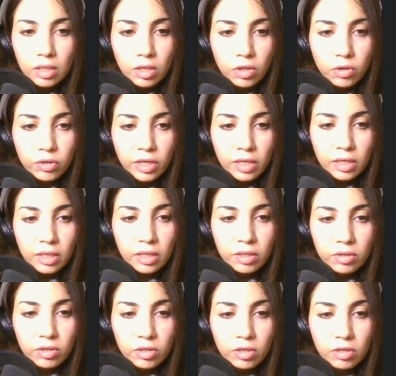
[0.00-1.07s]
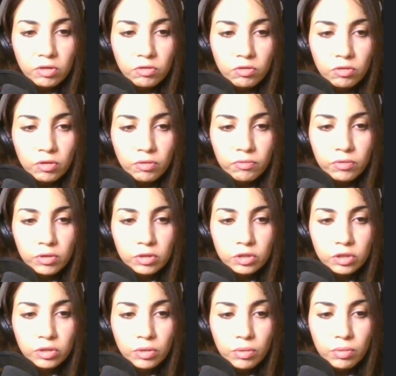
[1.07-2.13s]
Okay, here it is,
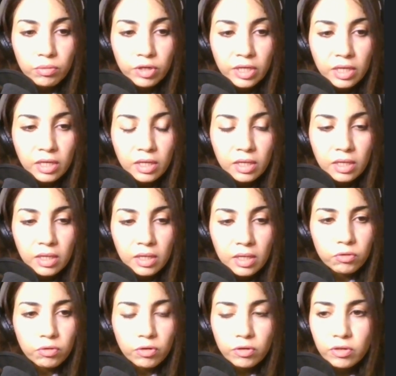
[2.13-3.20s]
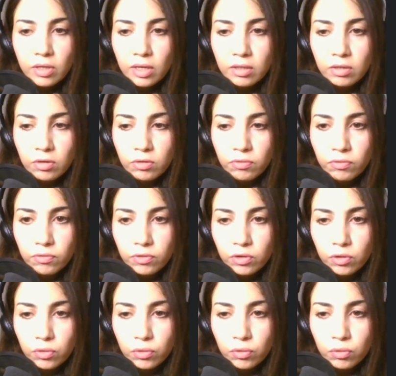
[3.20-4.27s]
version 3. To not get
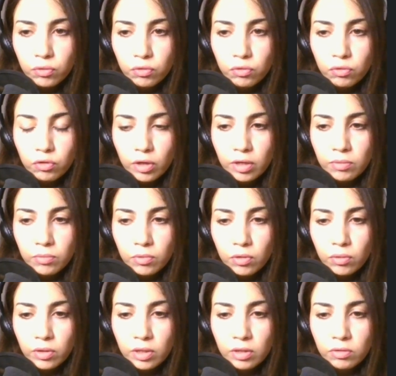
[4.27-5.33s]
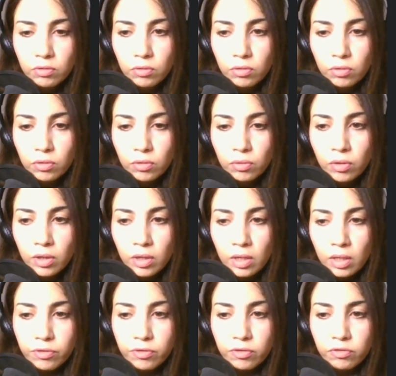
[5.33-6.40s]
confused, I'm going to
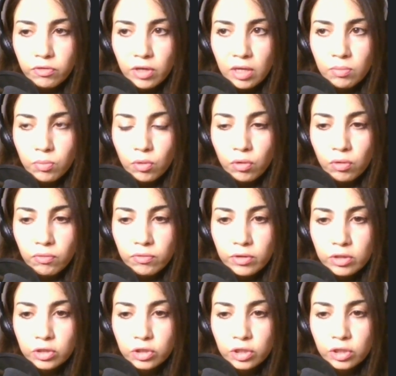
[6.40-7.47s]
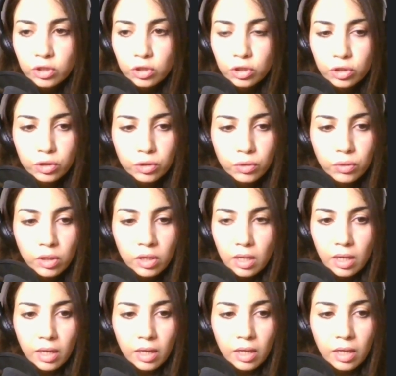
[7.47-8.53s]
disable version 2
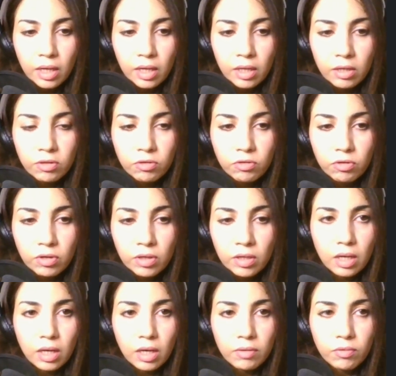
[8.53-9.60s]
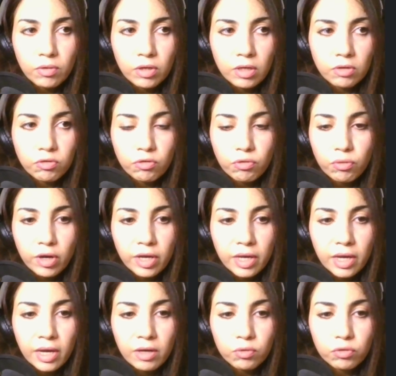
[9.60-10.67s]
and I'm gonna try
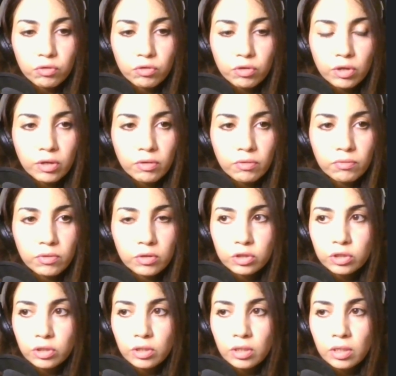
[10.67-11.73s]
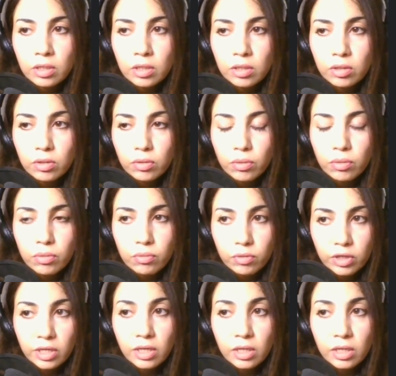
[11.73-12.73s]
out version 3.